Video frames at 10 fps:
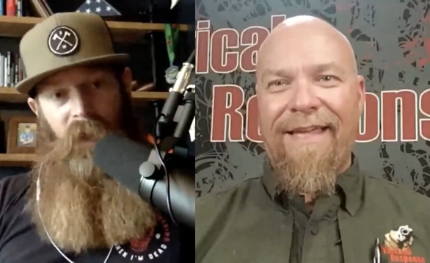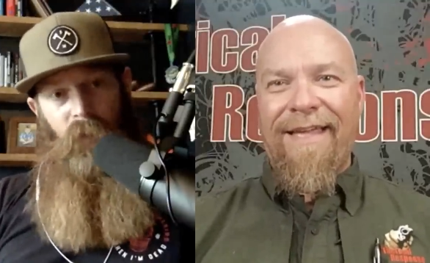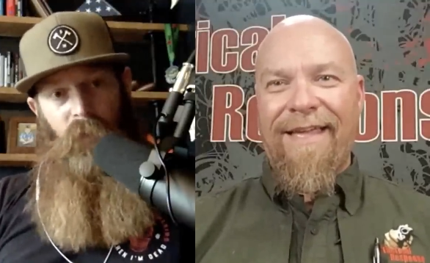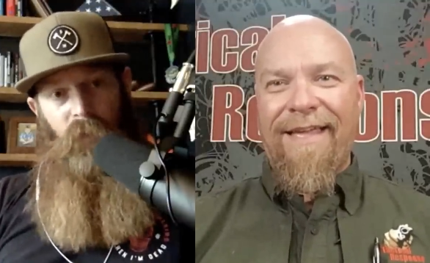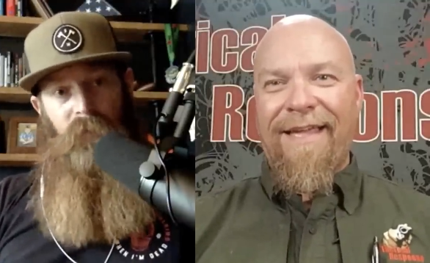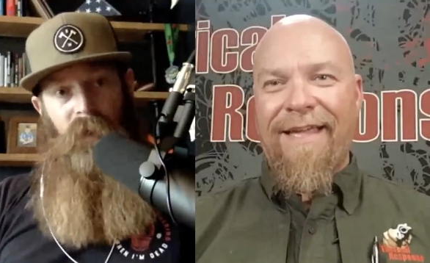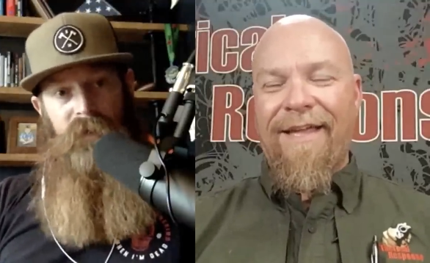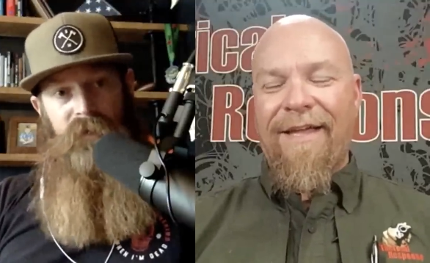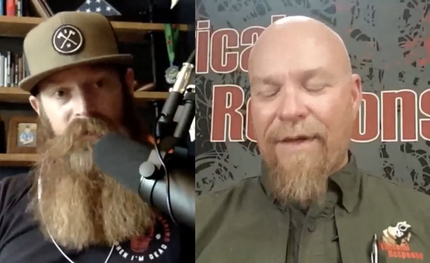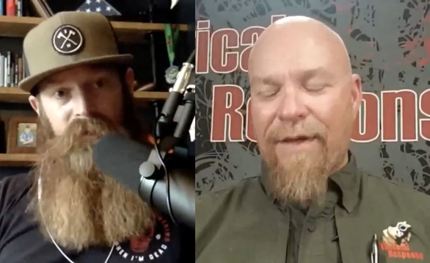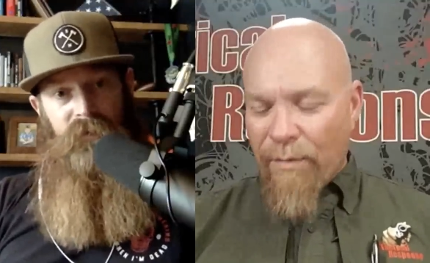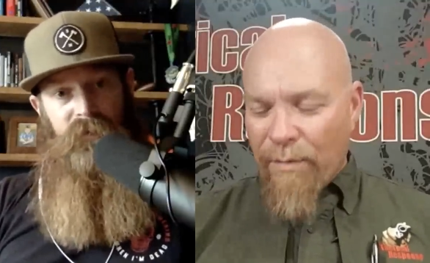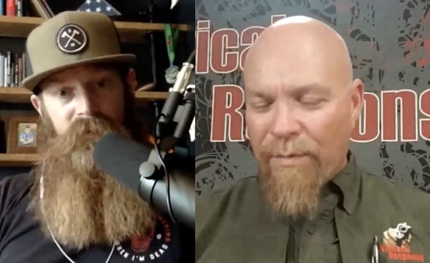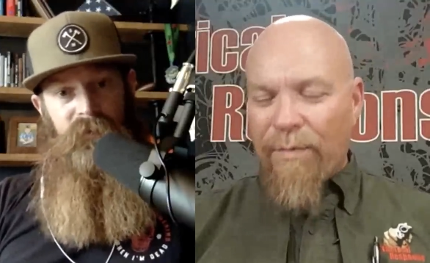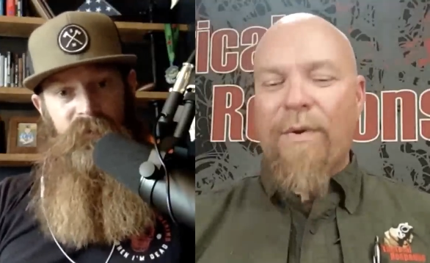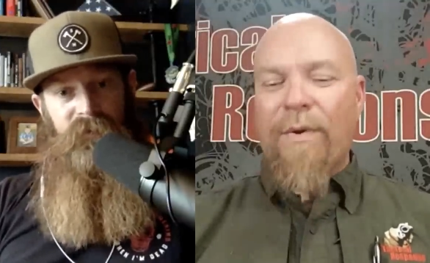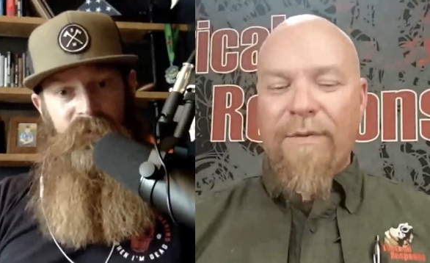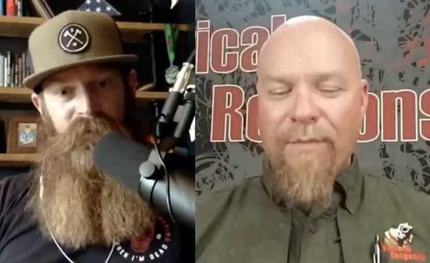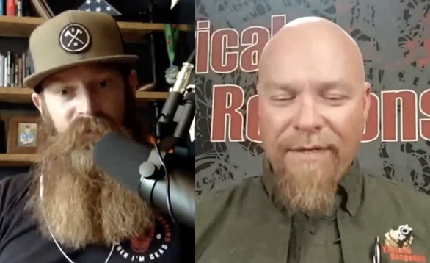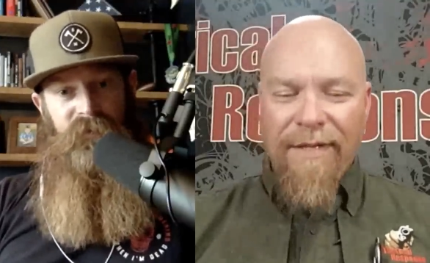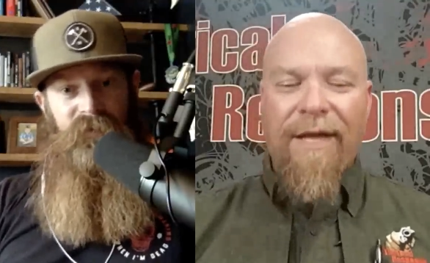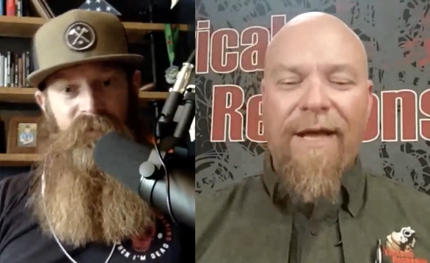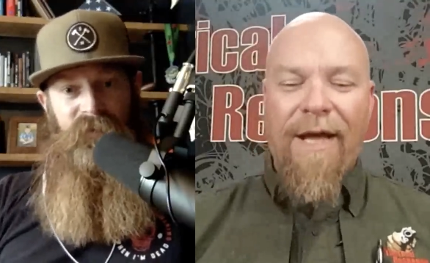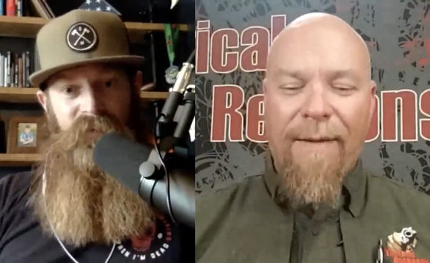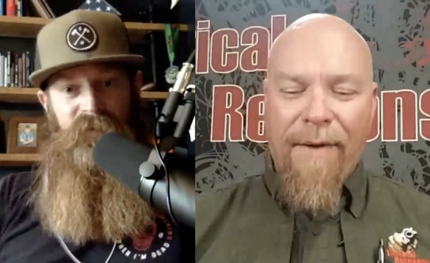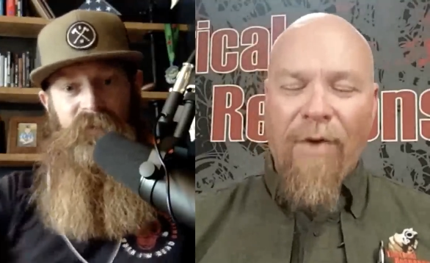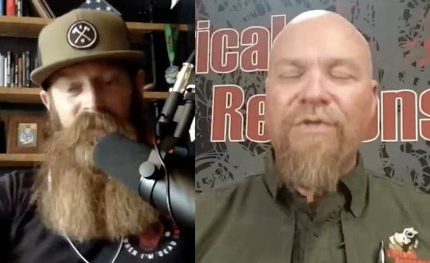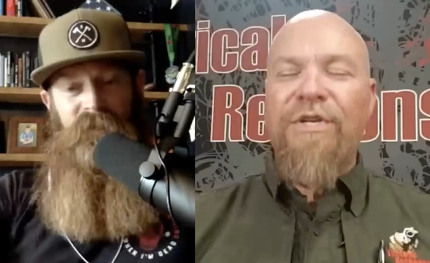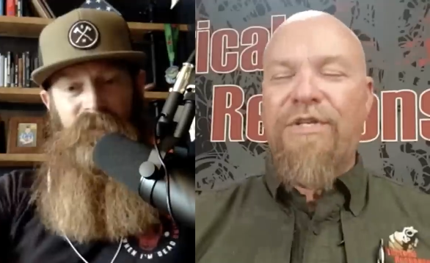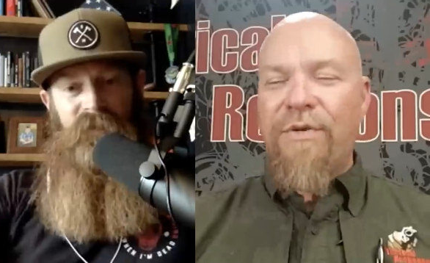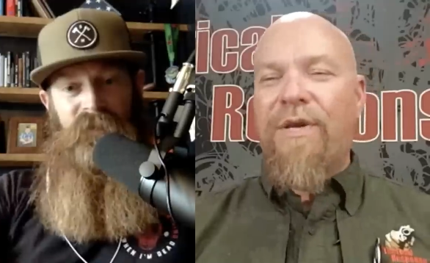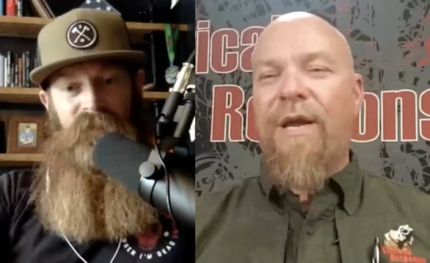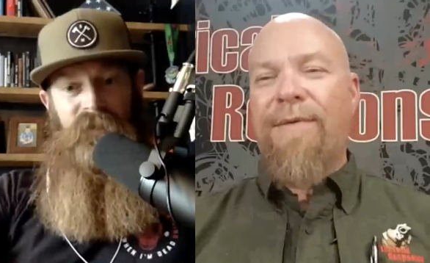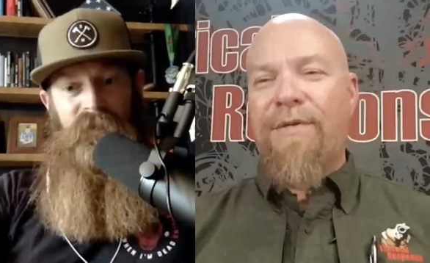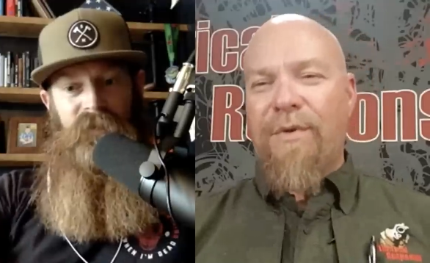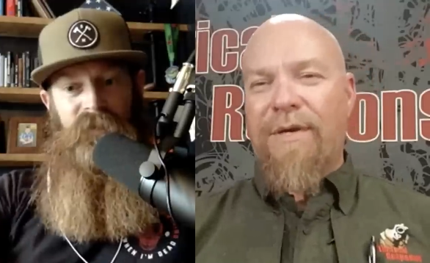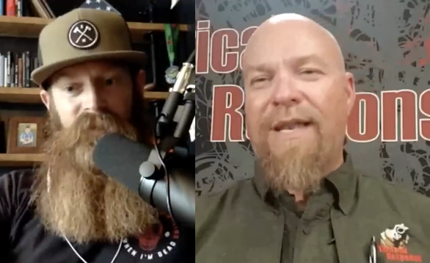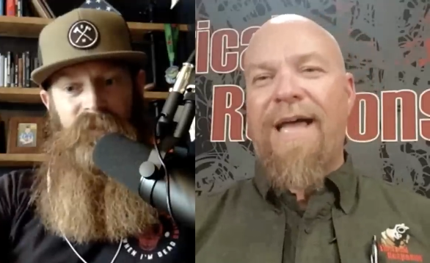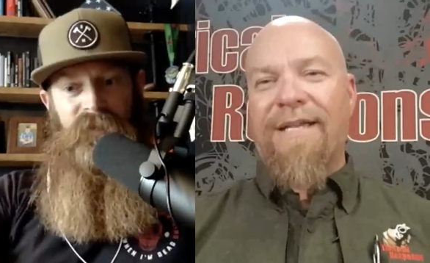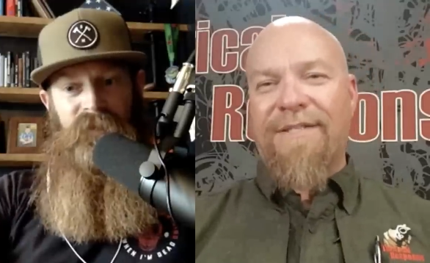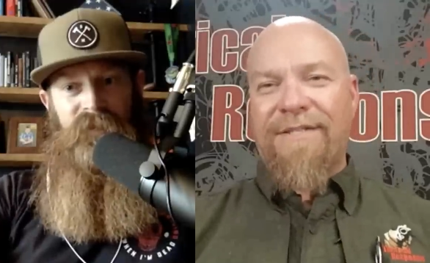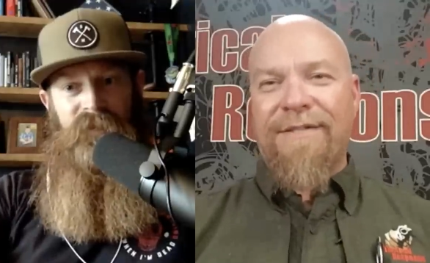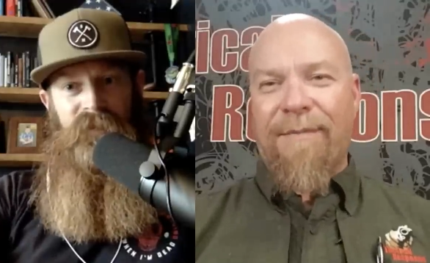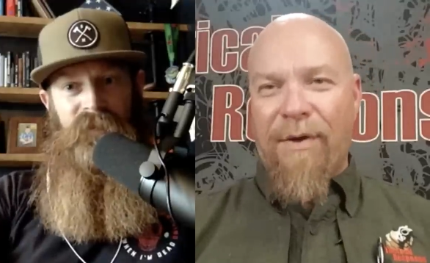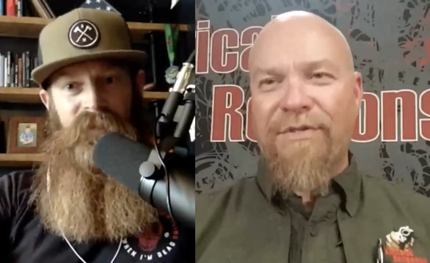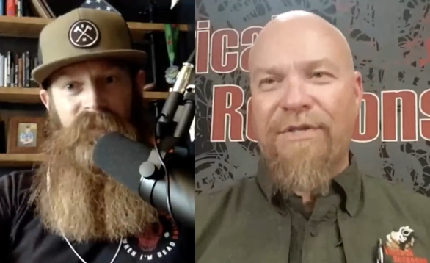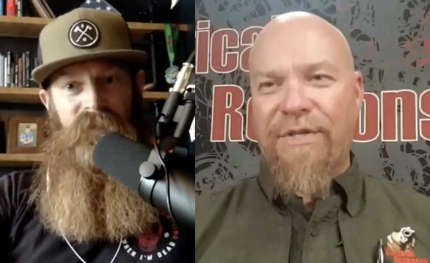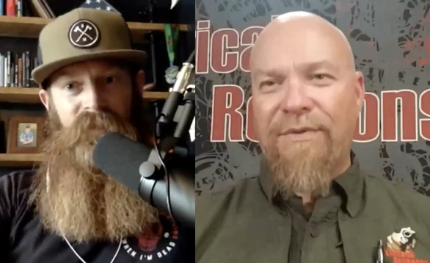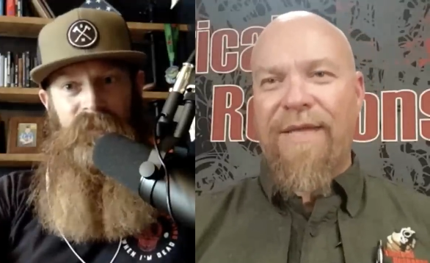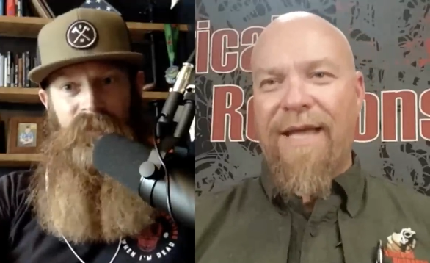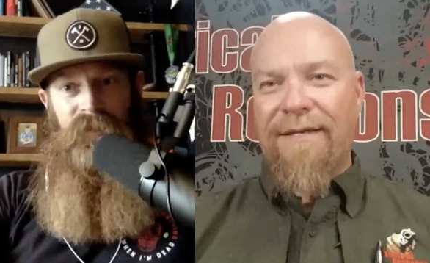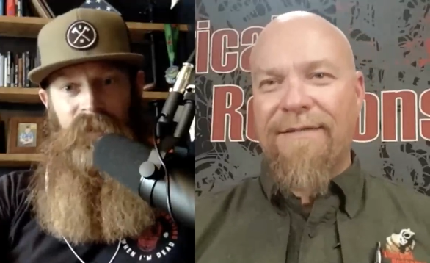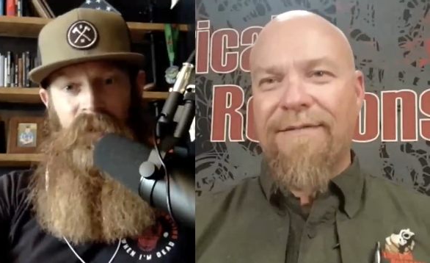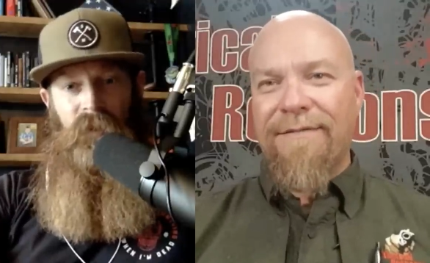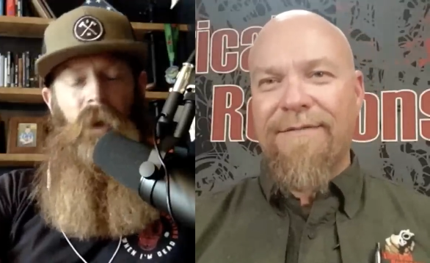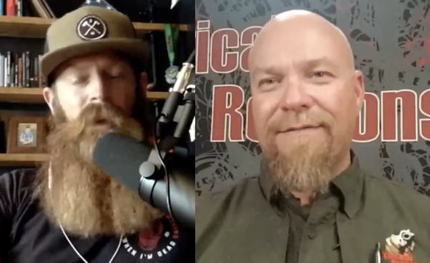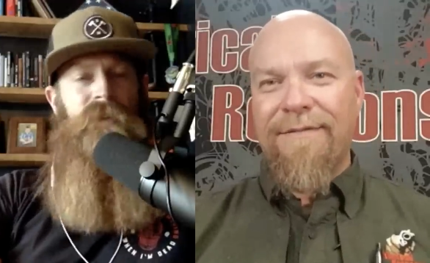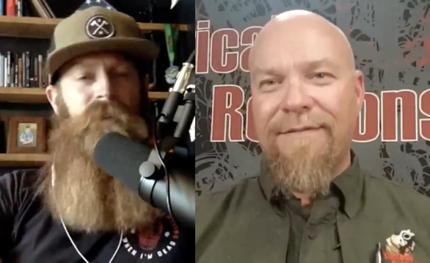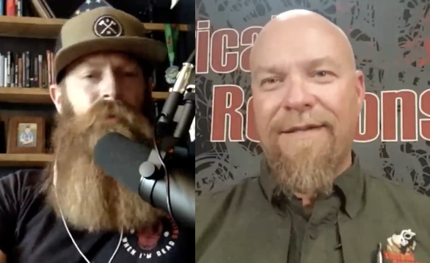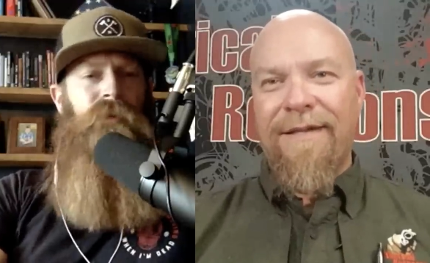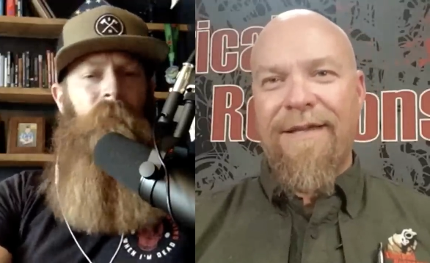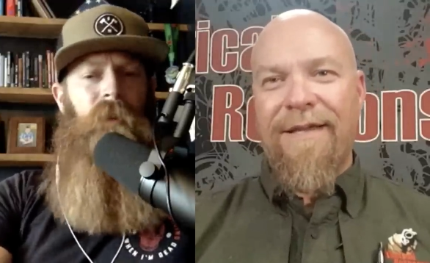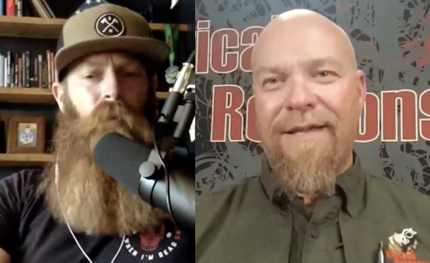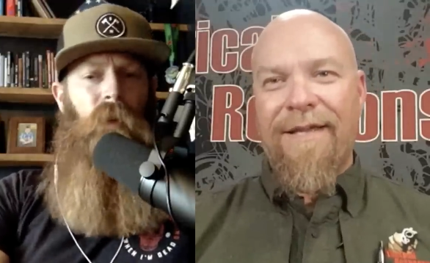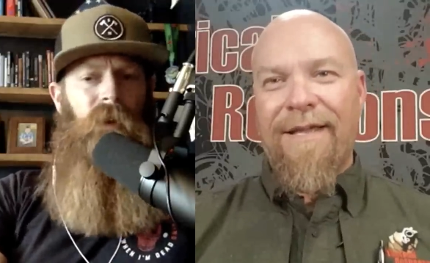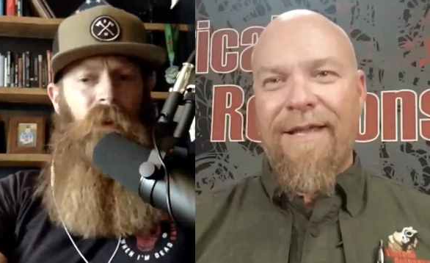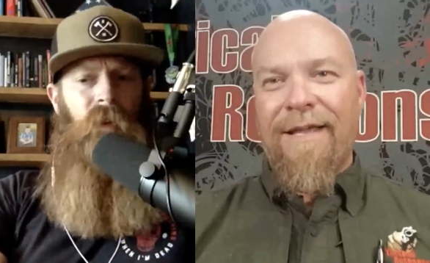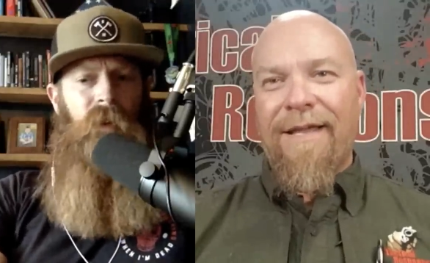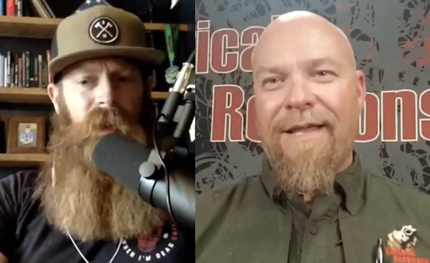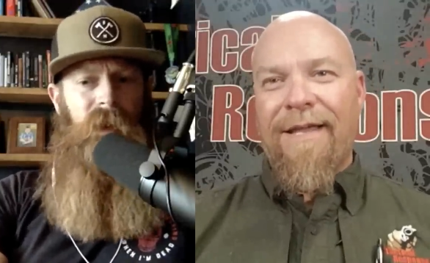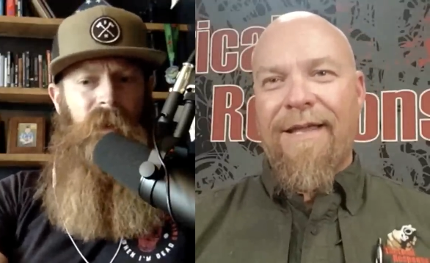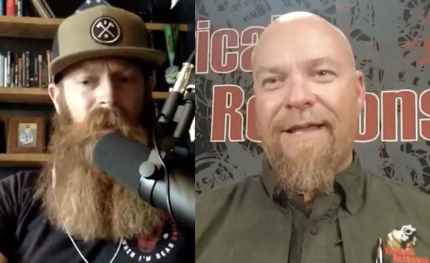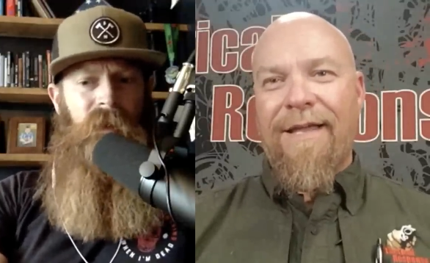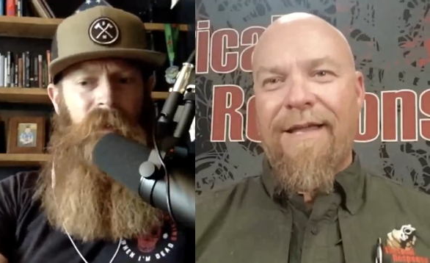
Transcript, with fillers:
Speaker 1: of that wisdom on us.
Speaker 2: Well, well, uh, I'm holding you to coming to a class. I'm holding you to that.
Speaker 1: Where? So tell me where you're located.